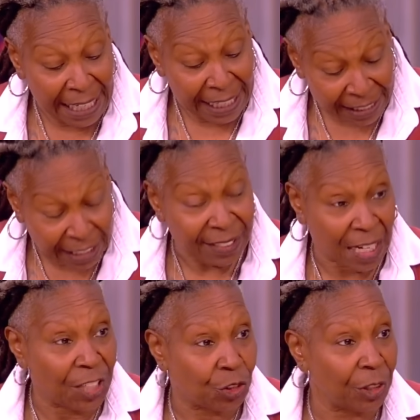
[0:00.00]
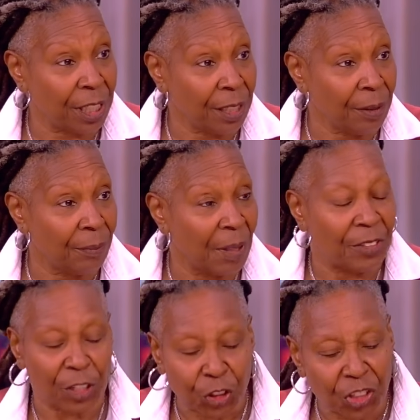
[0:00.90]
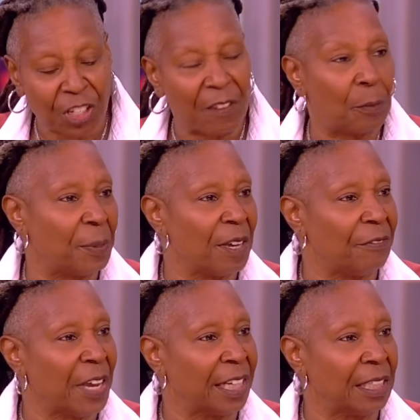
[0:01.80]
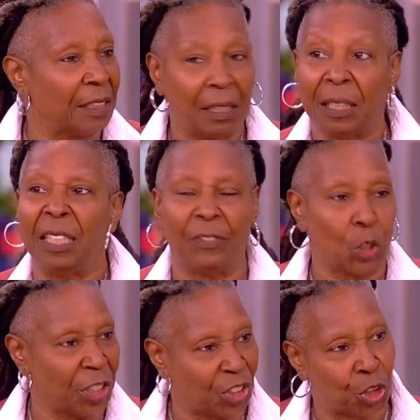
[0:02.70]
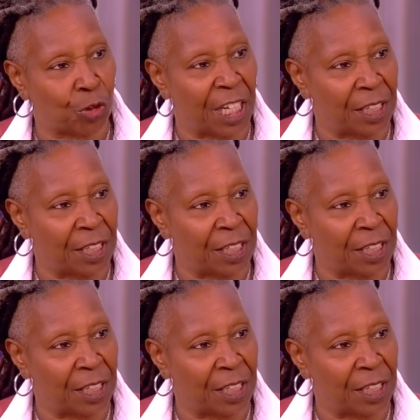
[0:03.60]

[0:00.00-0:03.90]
in this country, there should never be a vet living on the street.